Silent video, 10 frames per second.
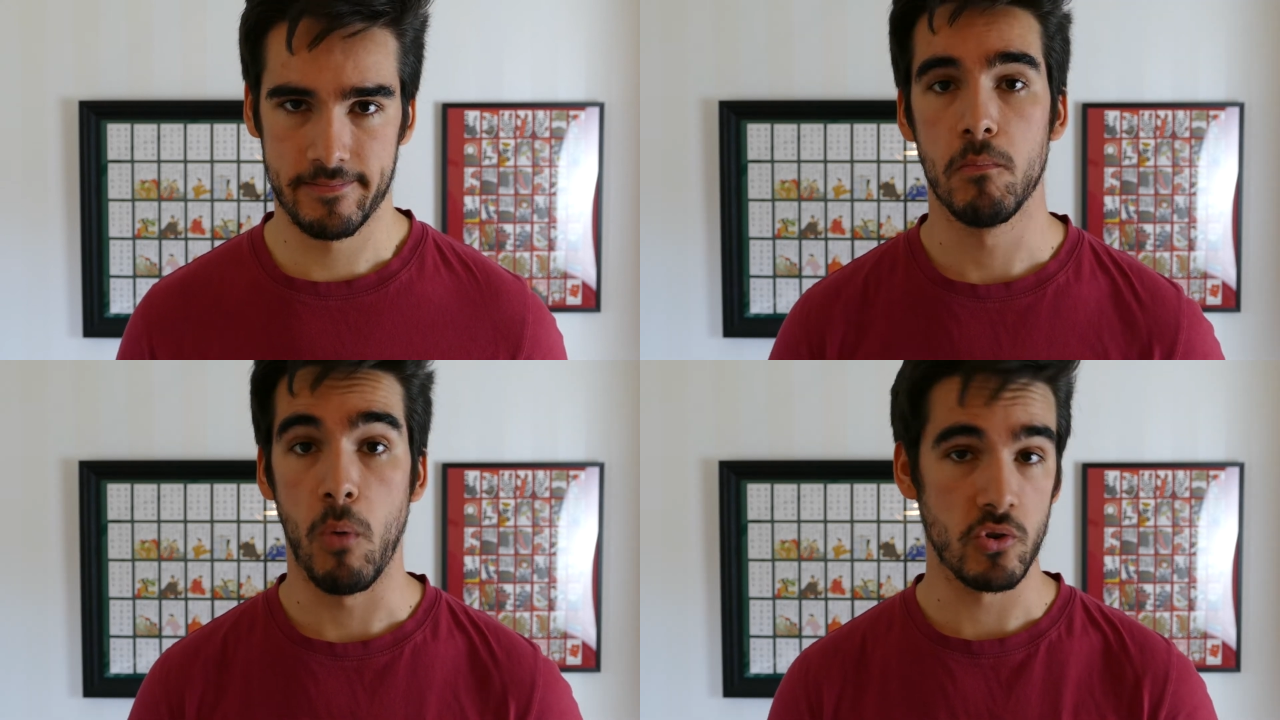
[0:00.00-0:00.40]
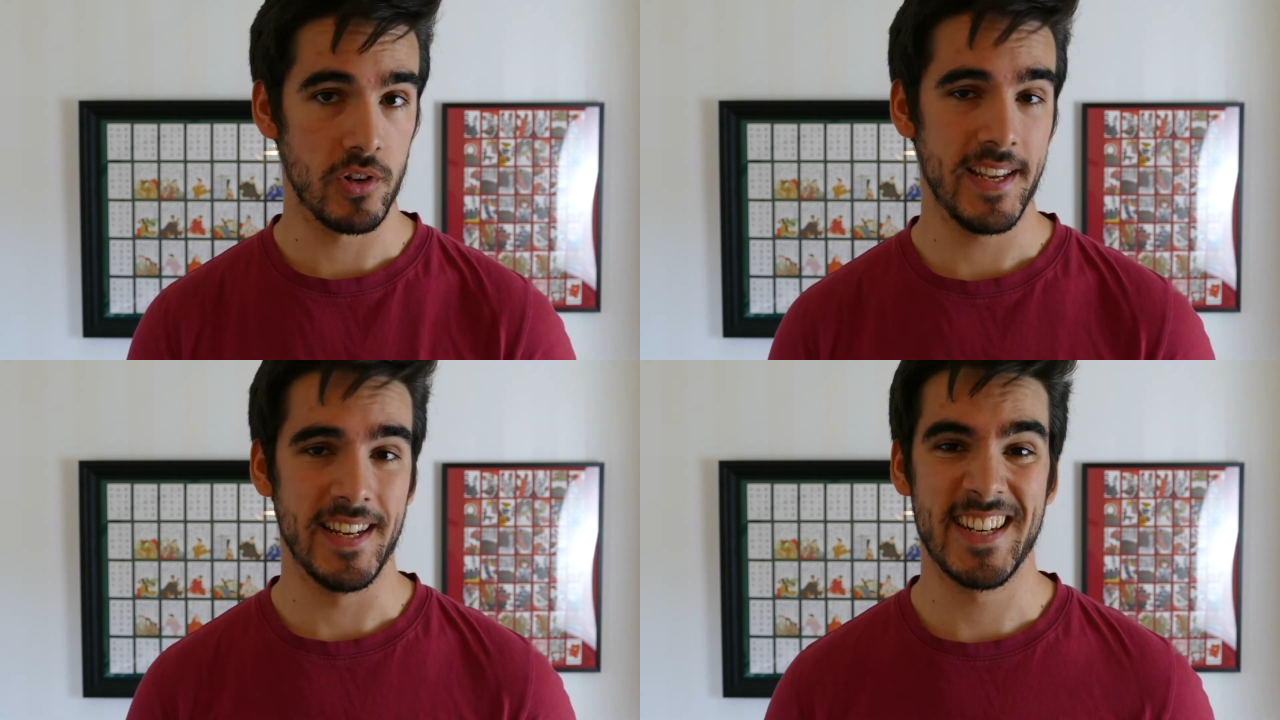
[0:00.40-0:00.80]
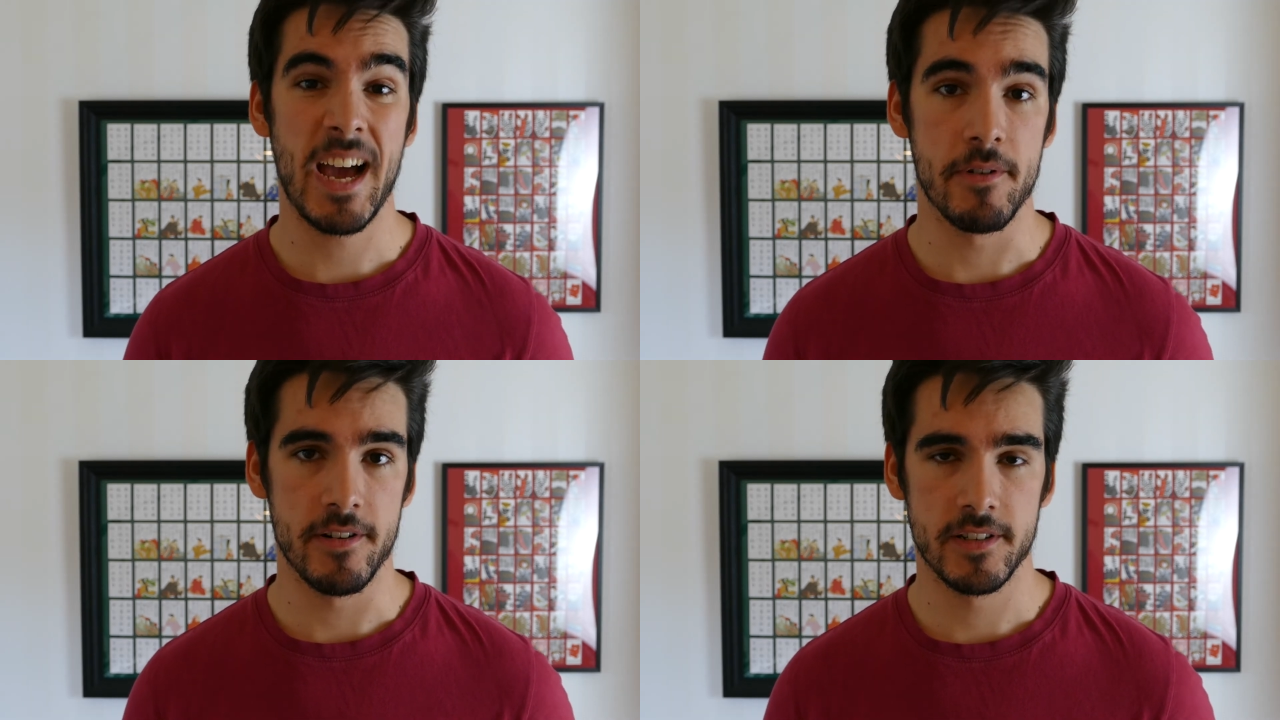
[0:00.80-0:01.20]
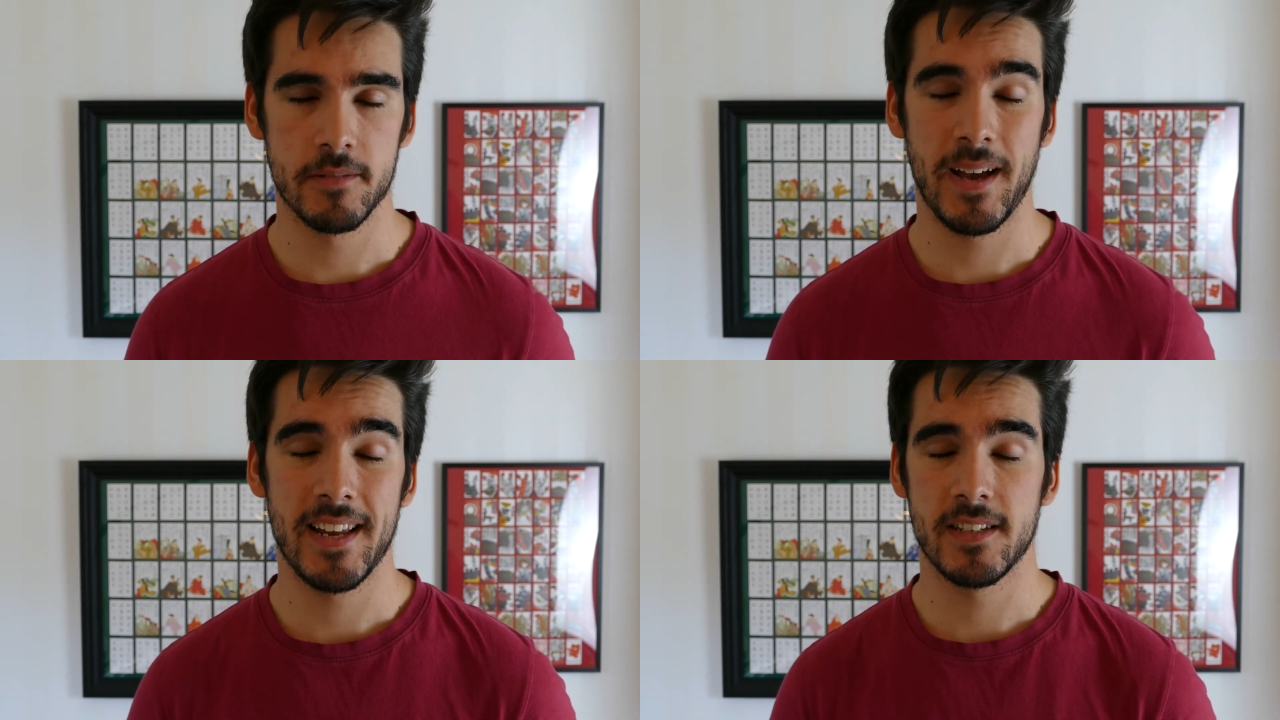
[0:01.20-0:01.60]
mostly in taverns,
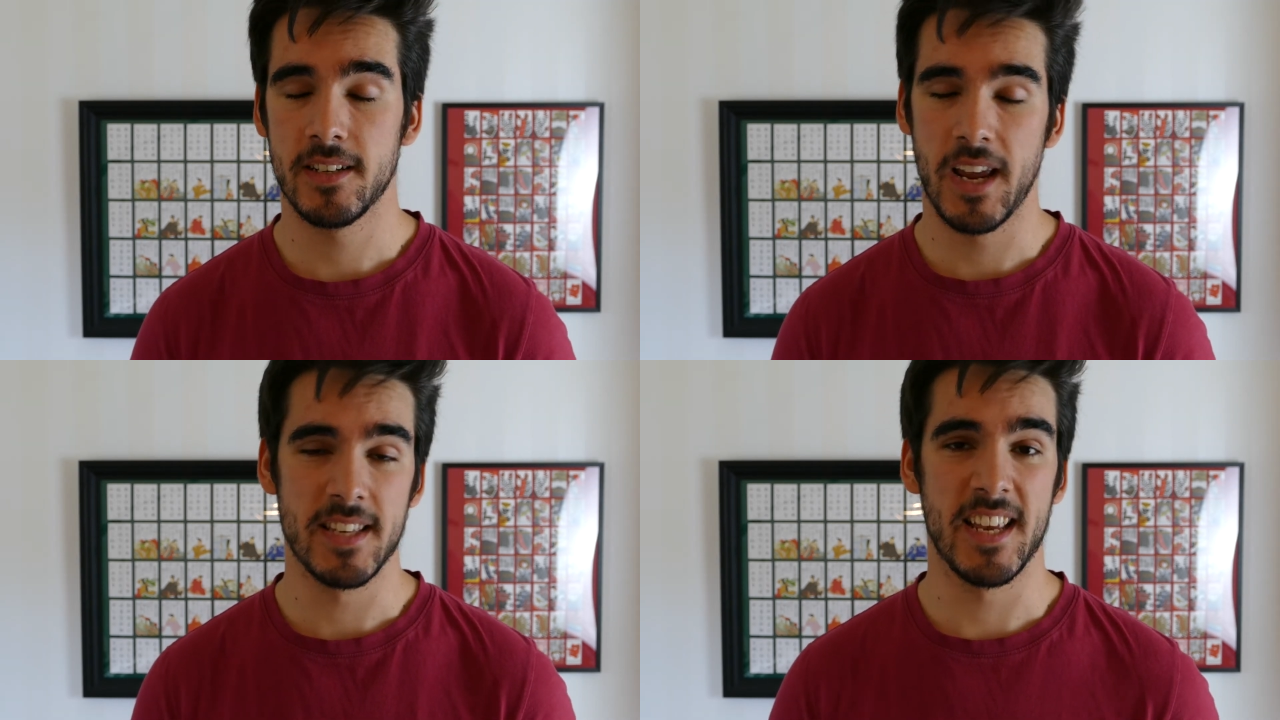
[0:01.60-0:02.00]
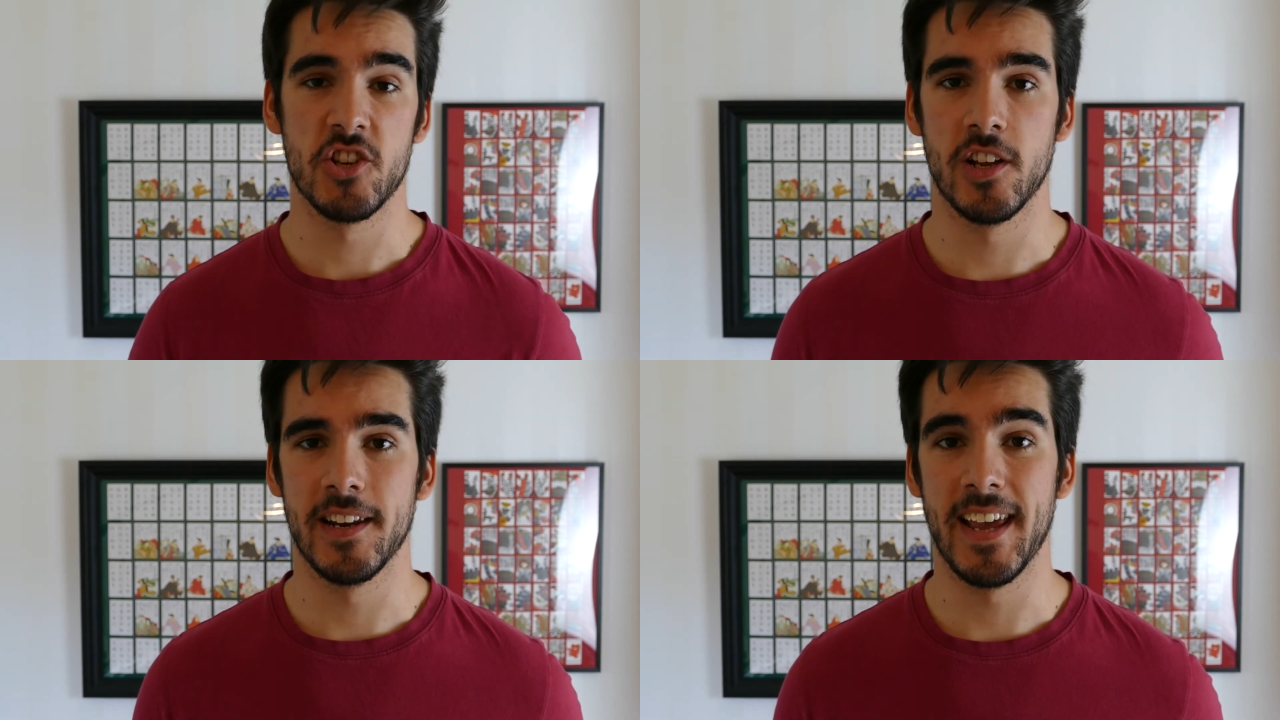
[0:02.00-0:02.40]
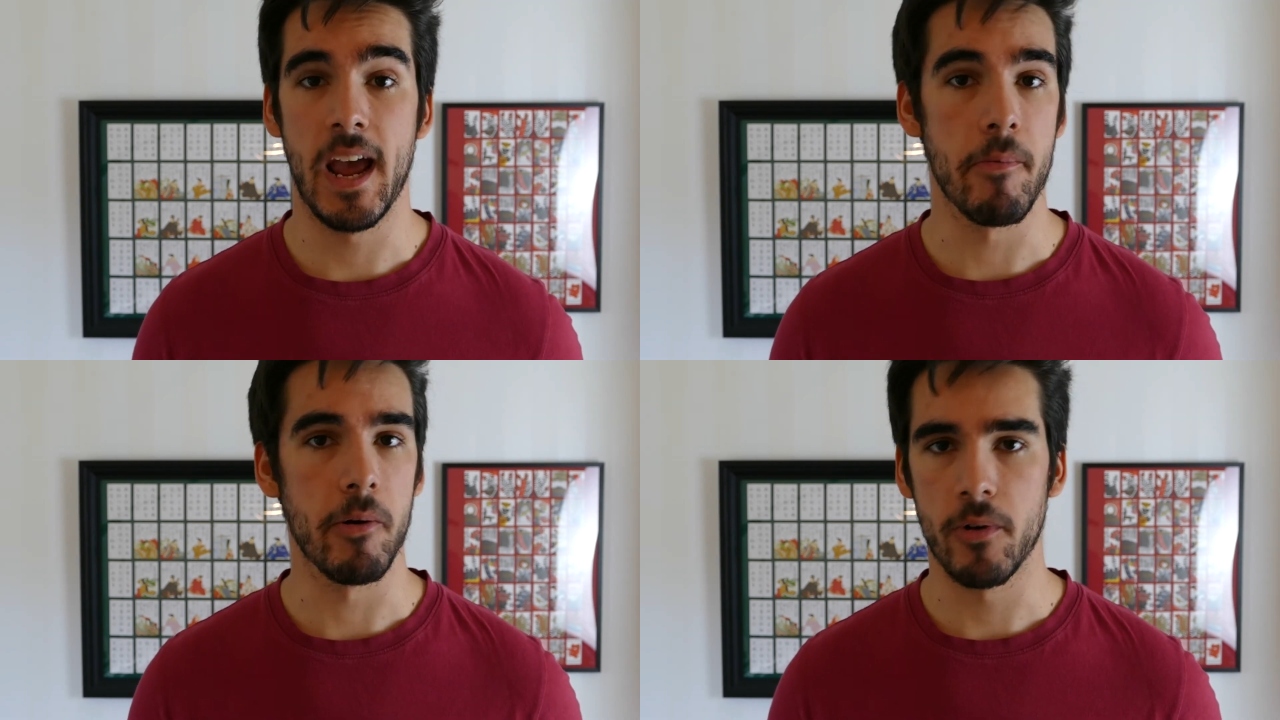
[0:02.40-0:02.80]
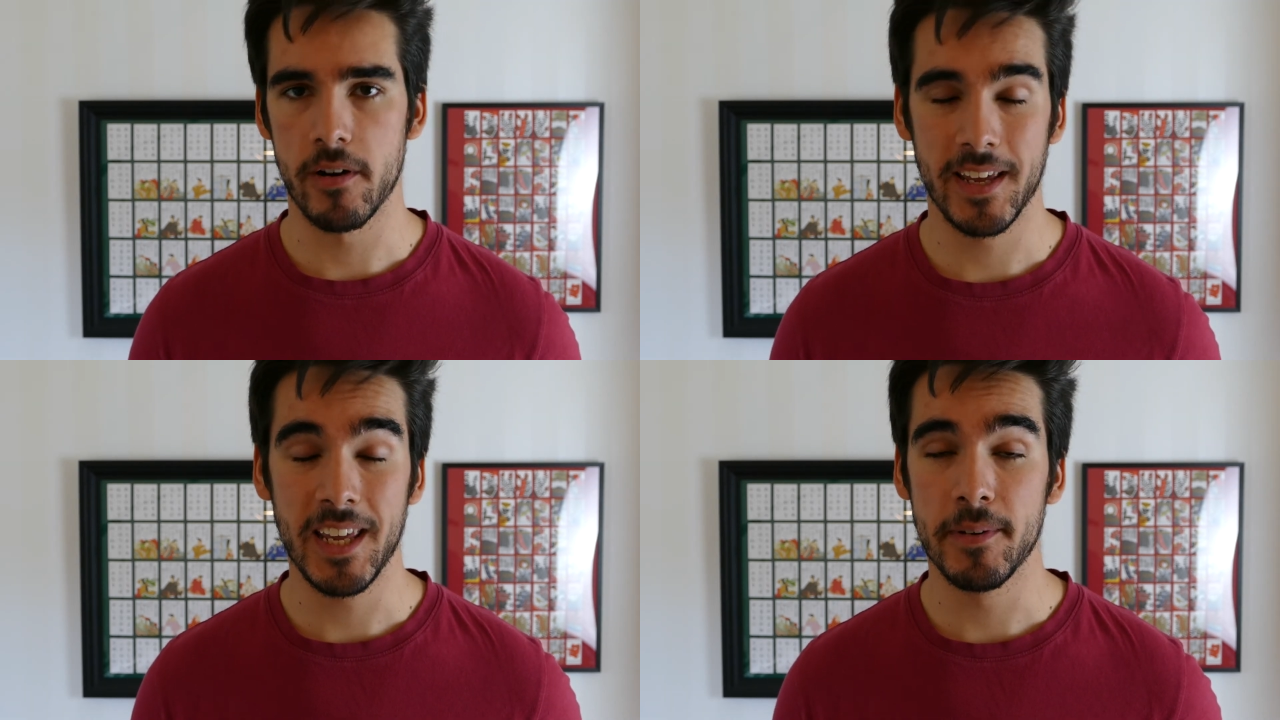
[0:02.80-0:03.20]
but essentially everywhere,
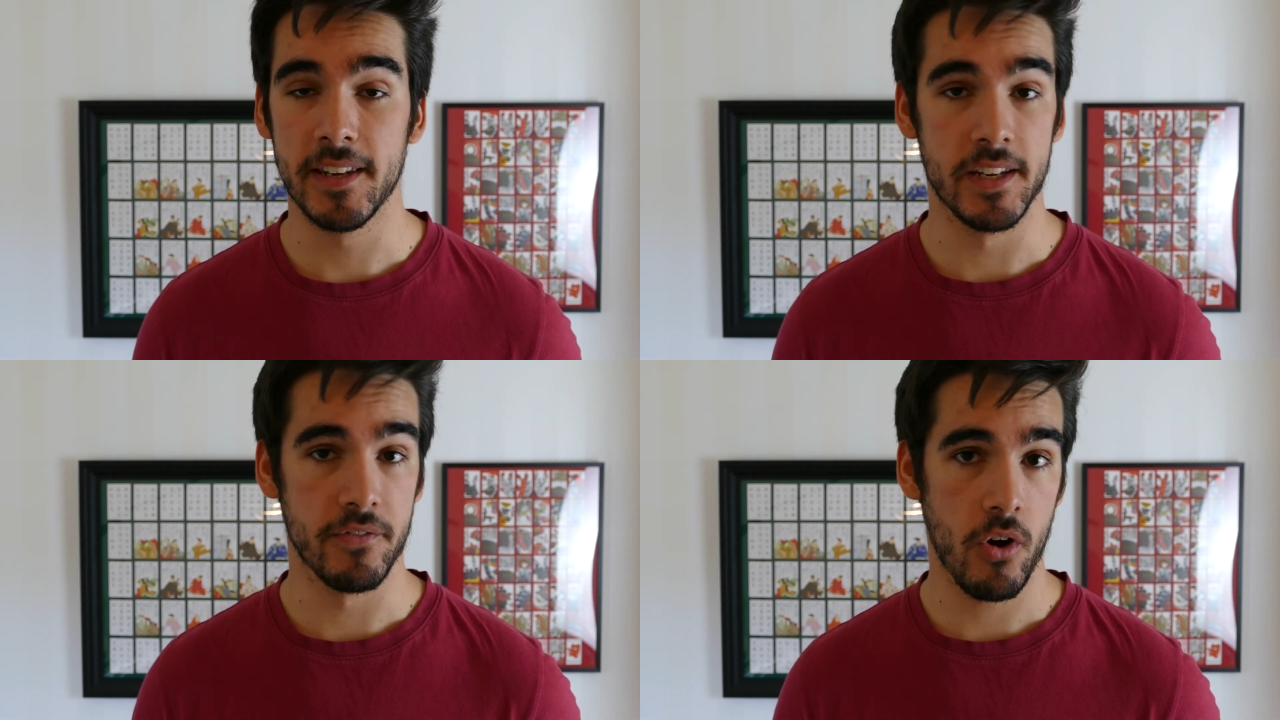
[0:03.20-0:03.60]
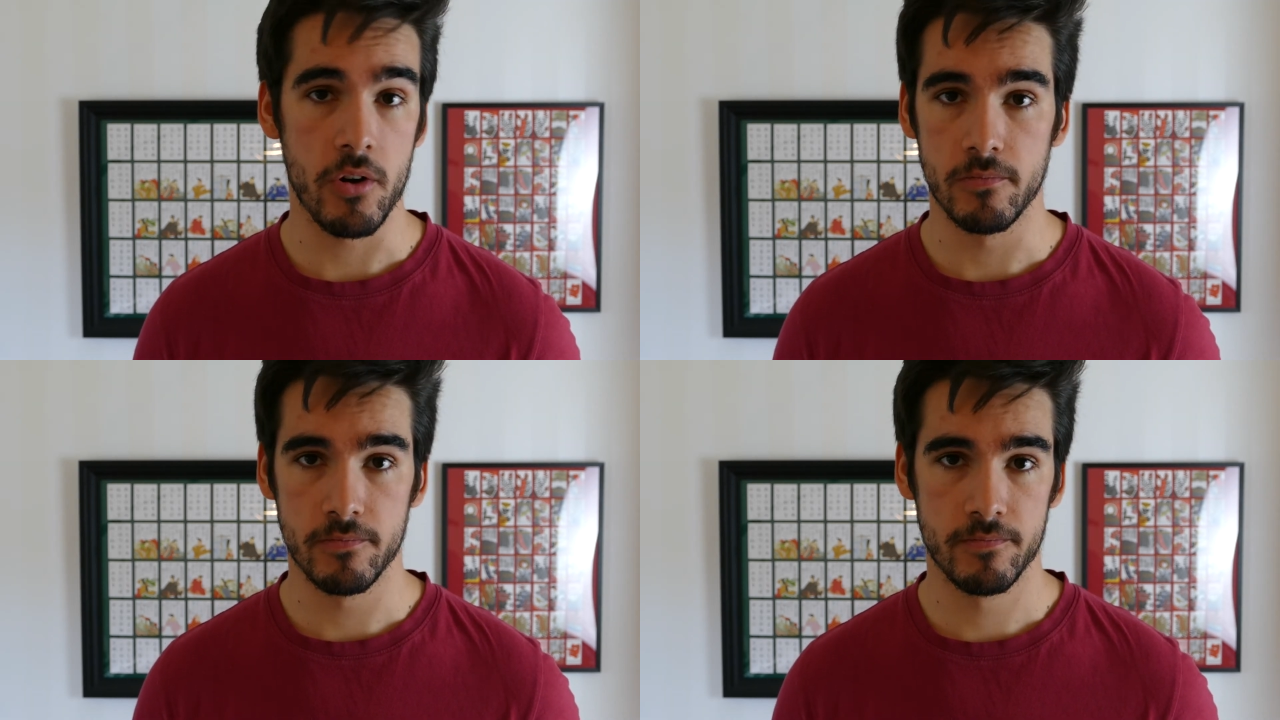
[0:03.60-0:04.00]
even in the forum.